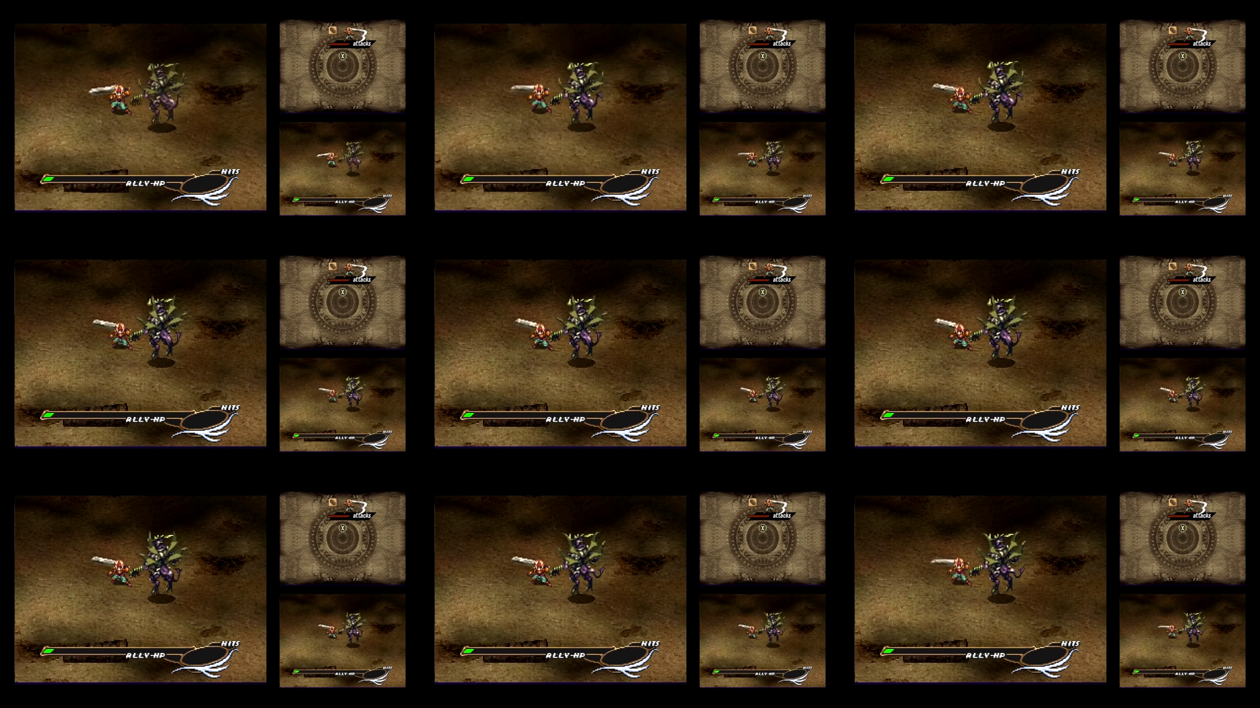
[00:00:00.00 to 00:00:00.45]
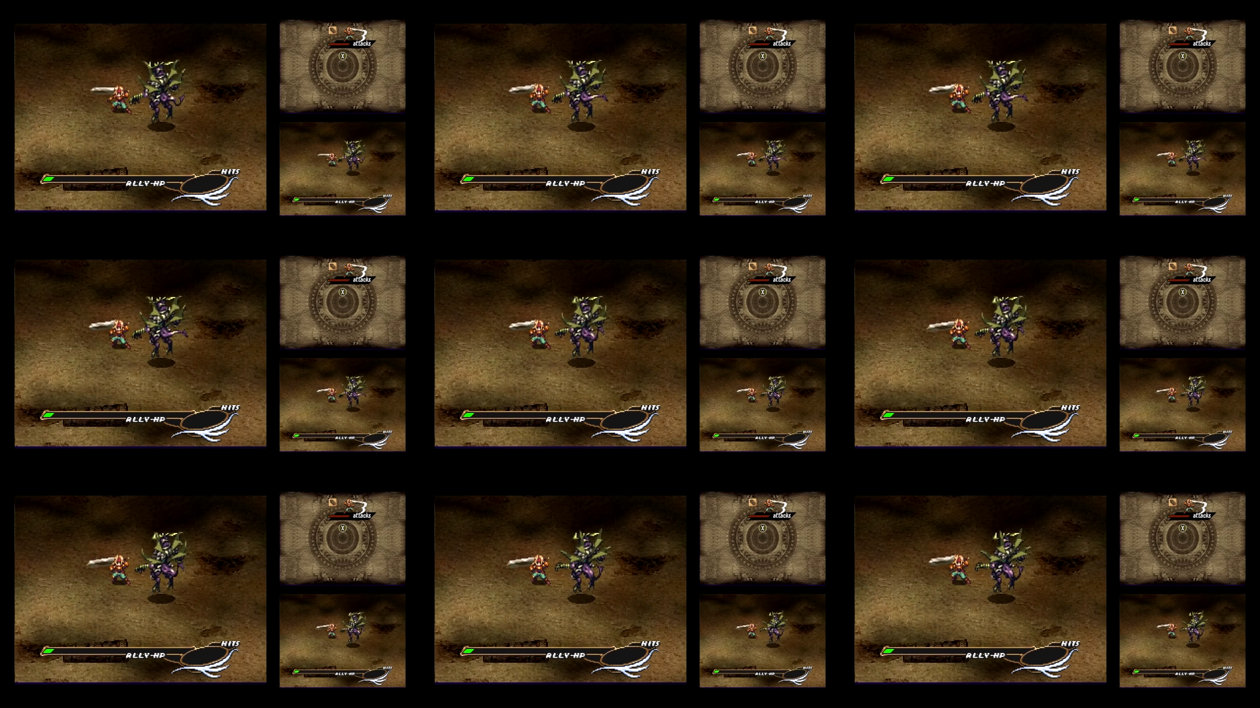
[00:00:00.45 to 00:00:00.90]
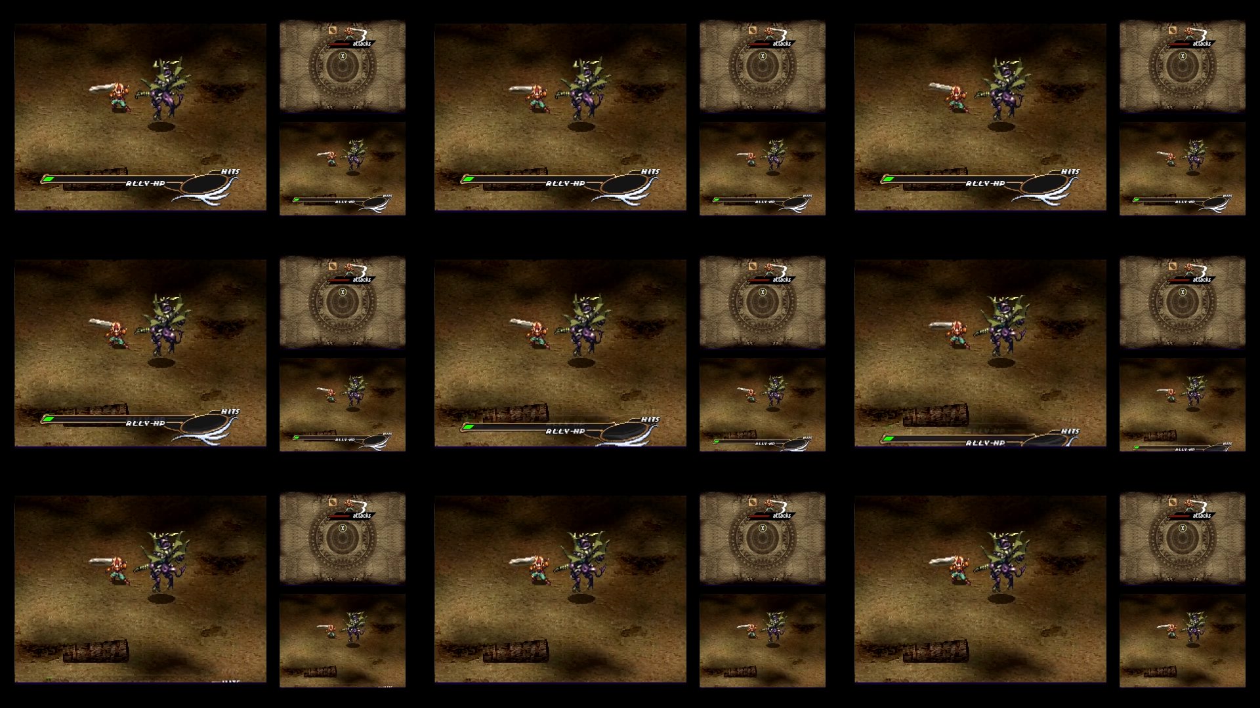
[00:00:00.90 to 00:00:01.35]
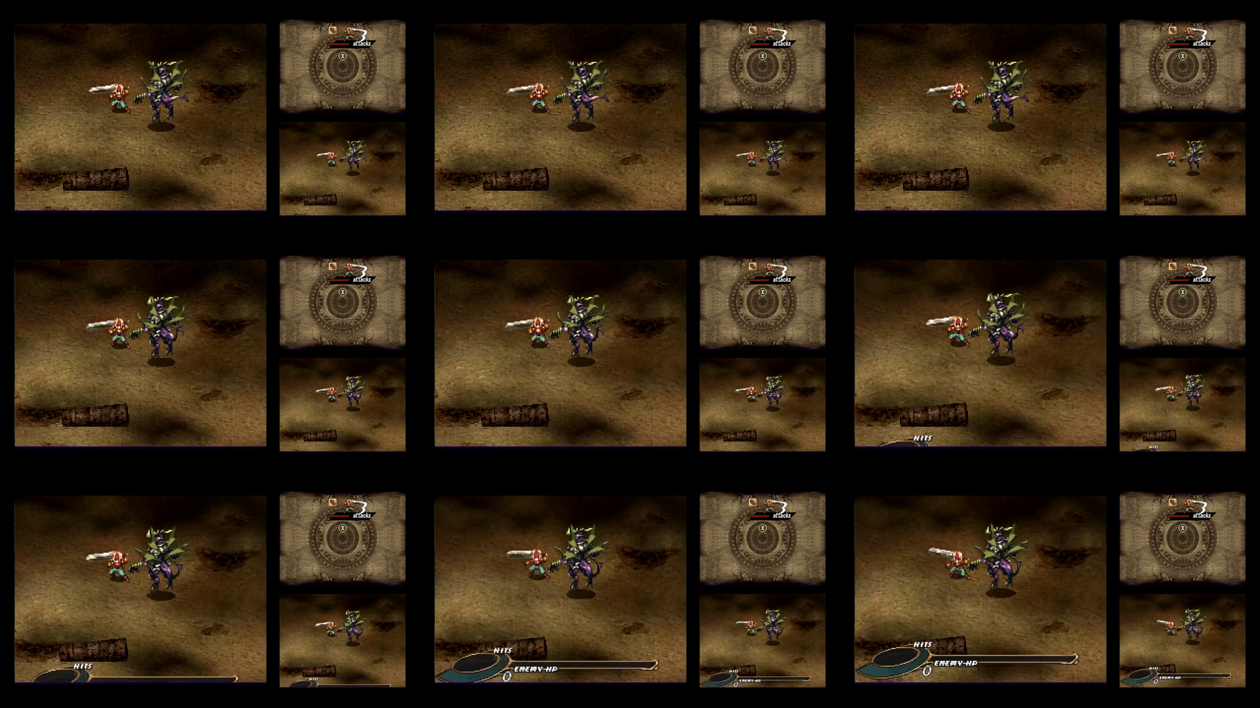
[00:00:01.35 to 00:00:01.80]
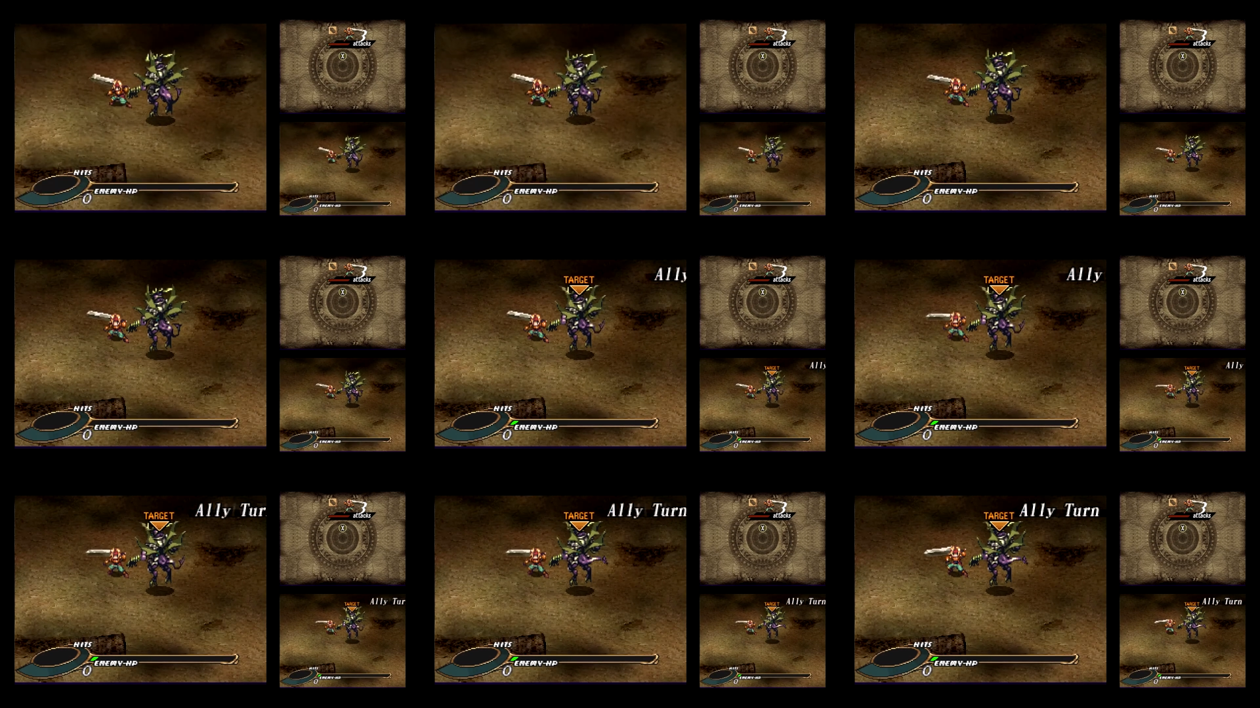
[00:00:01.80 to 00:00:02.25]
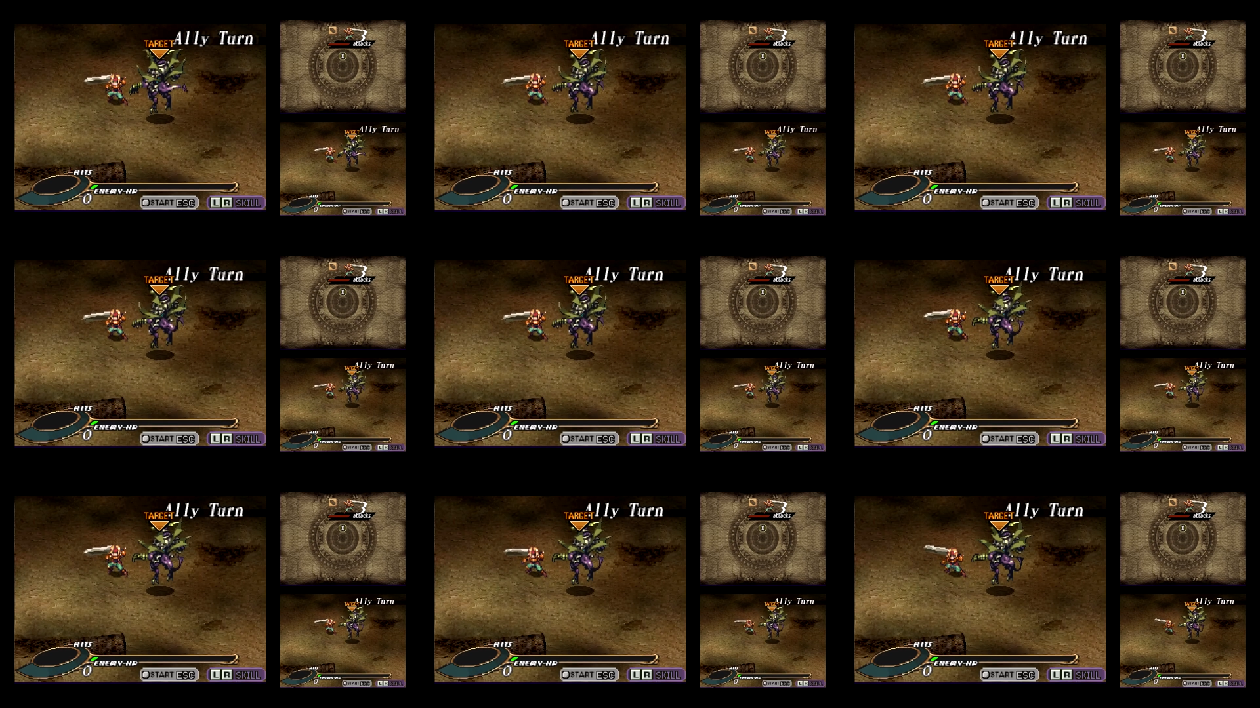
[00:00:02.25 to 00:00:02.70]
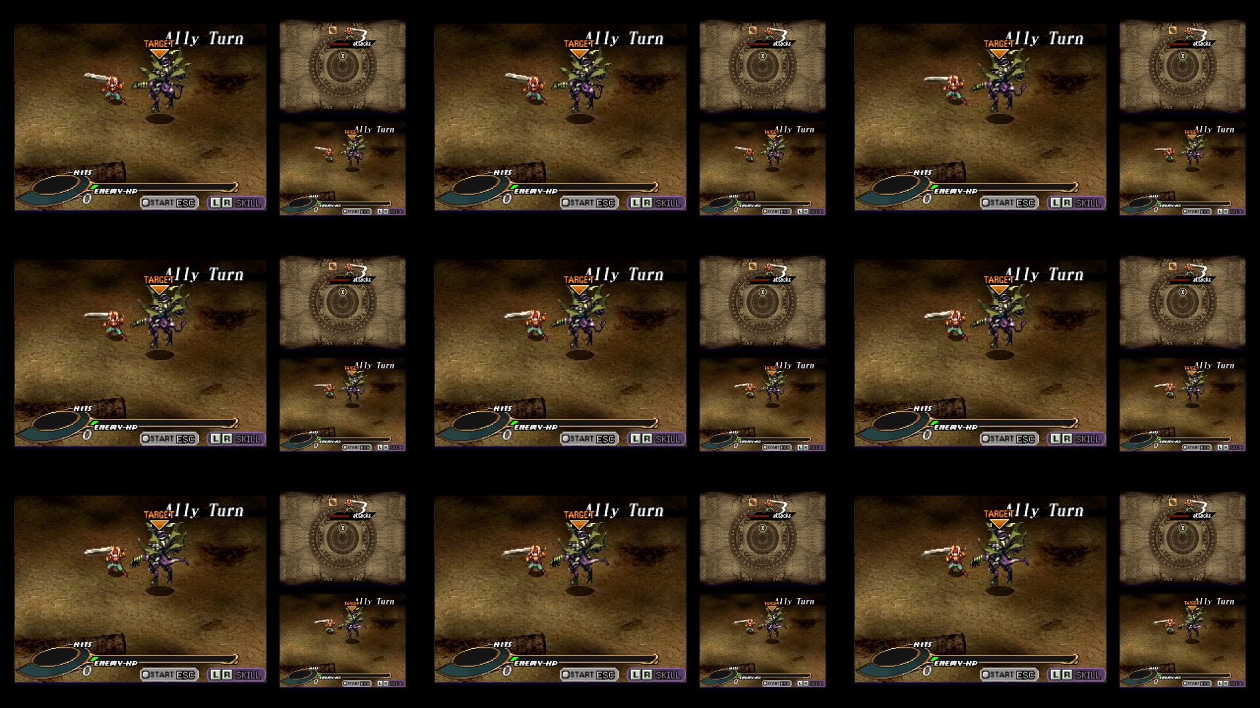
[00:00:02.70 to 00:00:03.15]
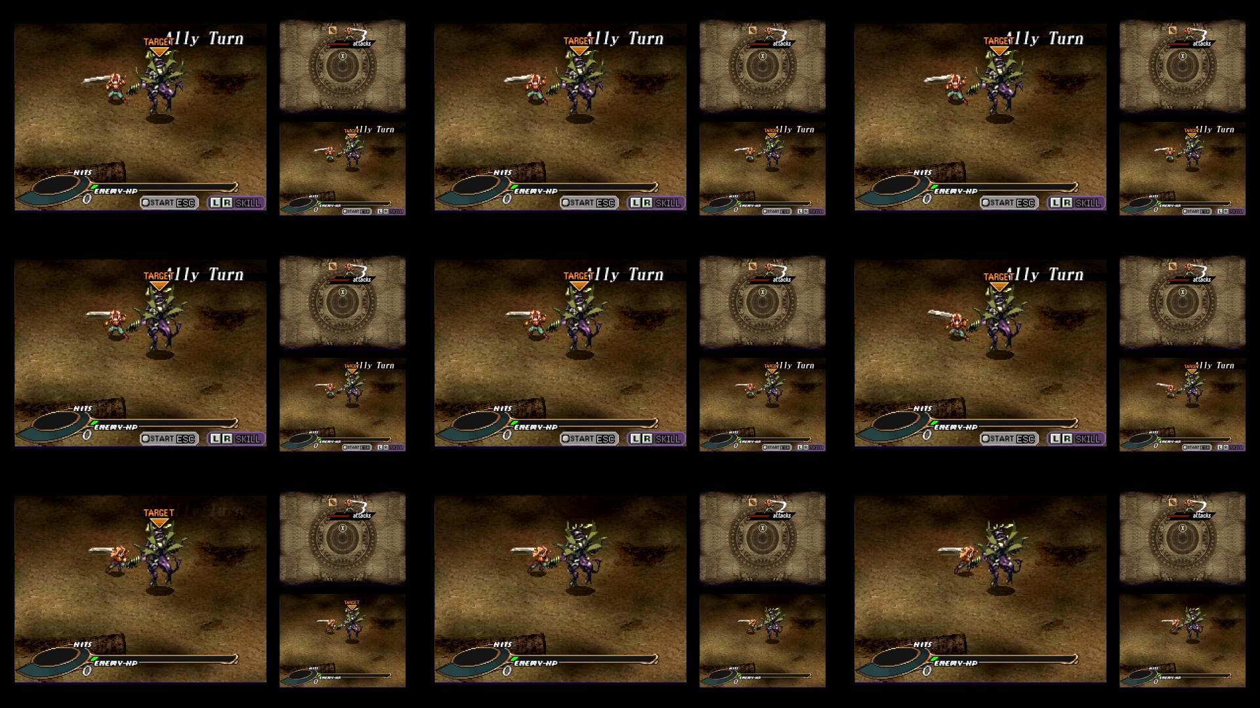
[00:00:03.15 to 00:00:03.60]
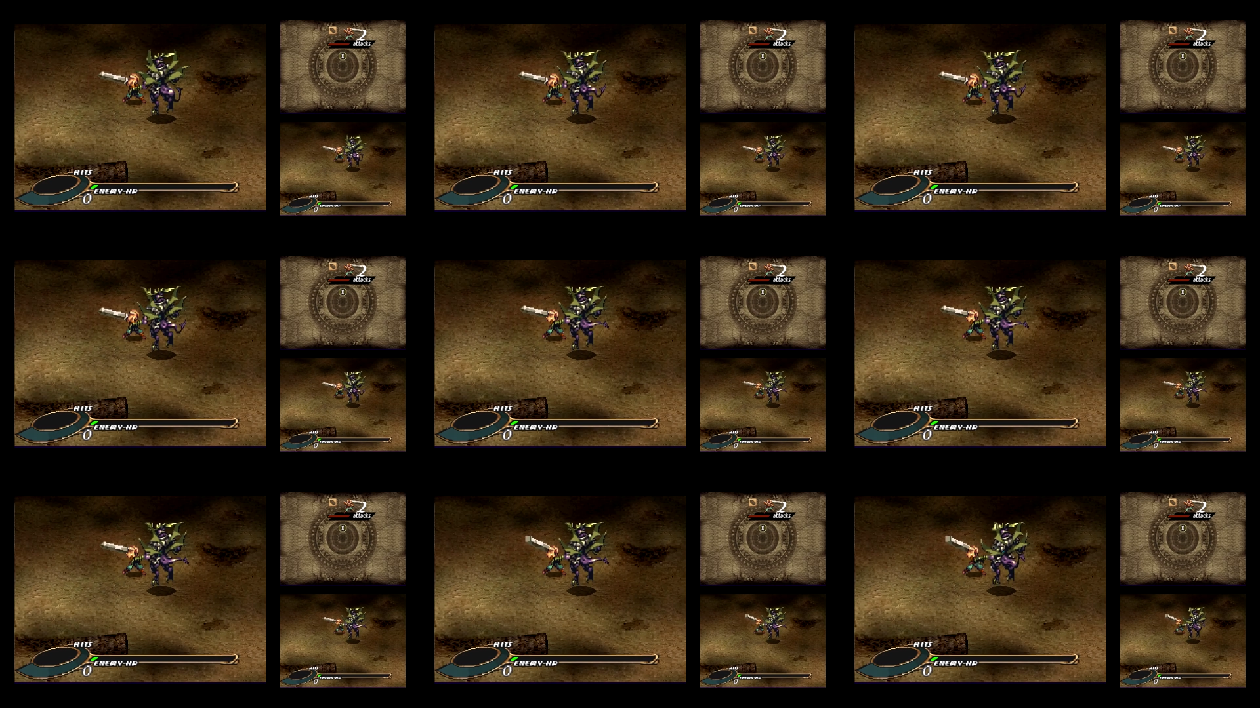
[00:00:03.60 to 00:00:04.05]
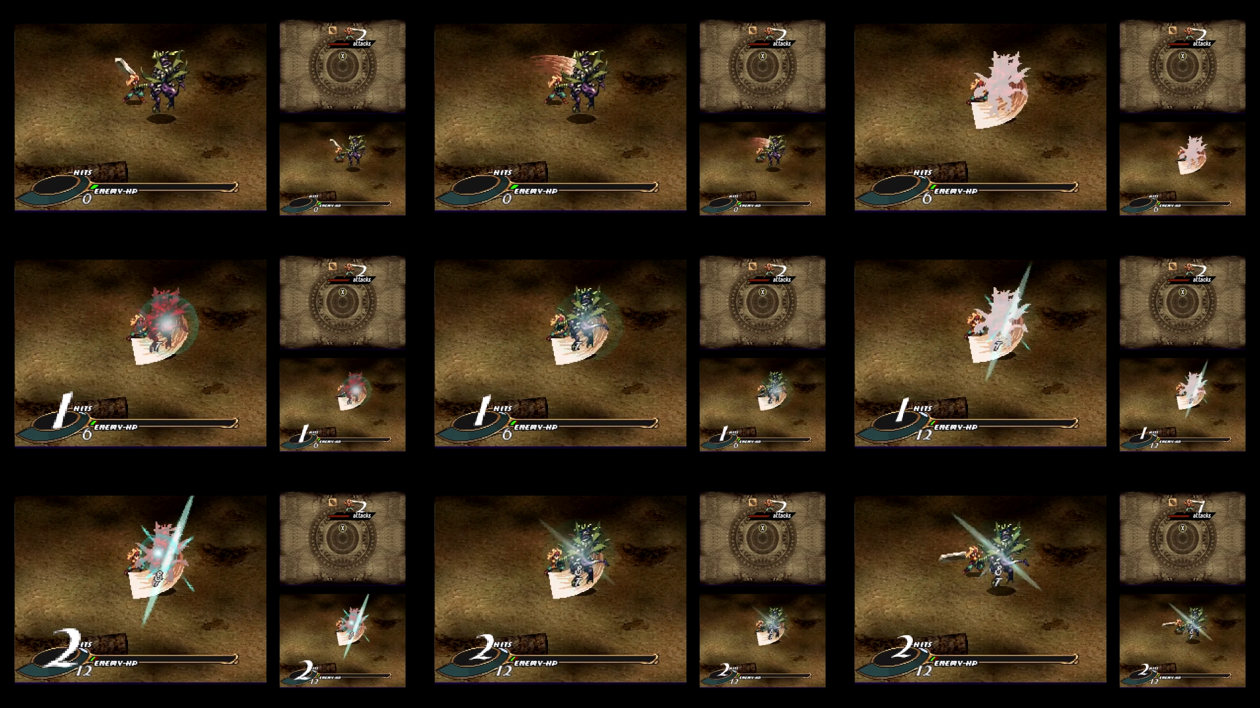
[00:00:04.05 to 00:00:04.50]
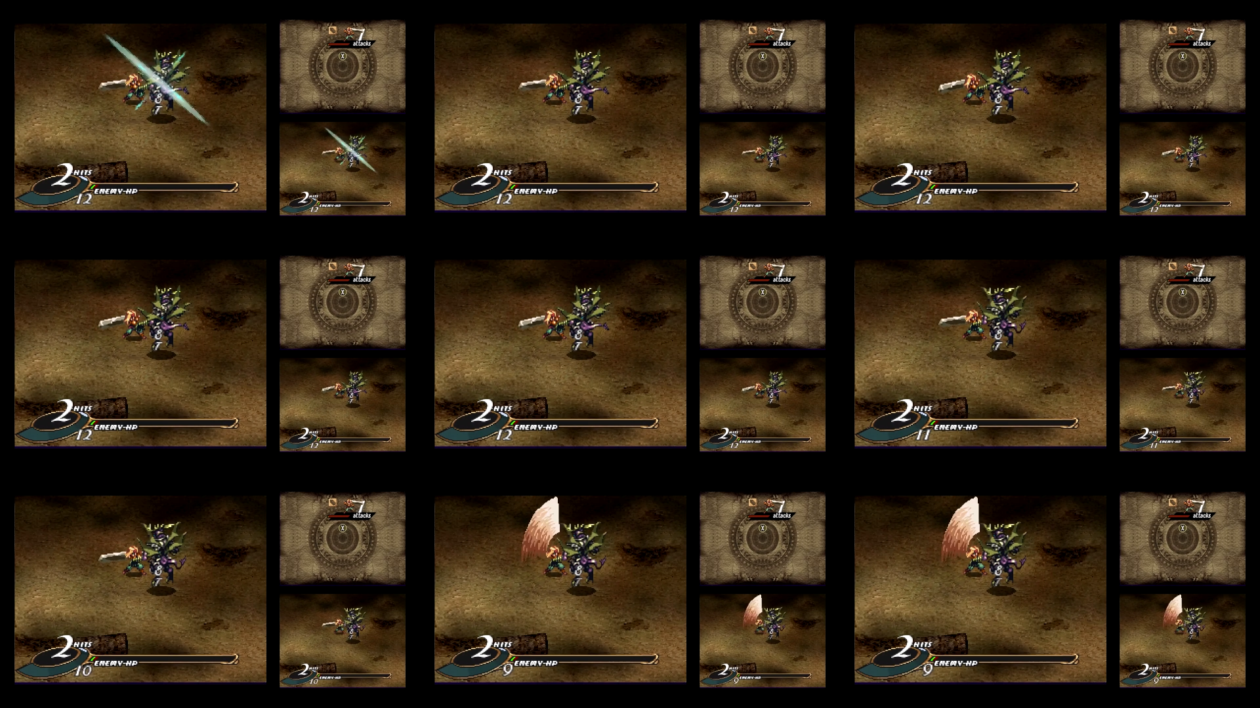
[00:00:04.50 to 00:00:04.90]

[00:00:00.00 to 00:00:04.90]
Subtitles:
(no speaker visible)